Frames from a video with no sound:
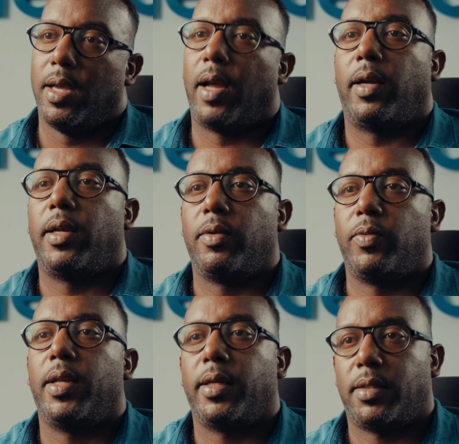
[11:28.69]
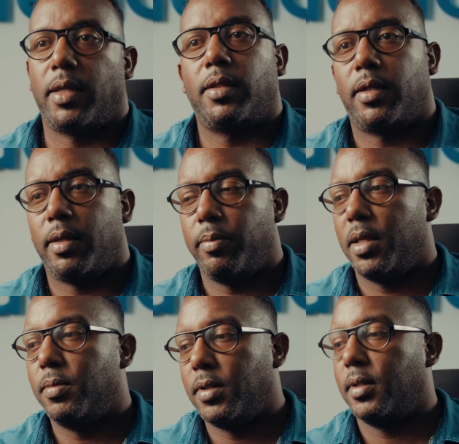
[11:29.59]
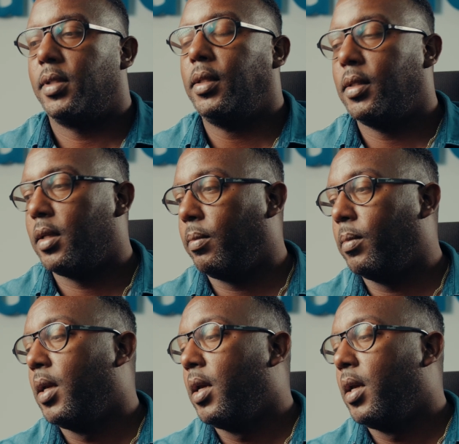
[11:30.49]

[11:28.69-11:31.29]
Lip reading: and then we'll essentially be able to say to them,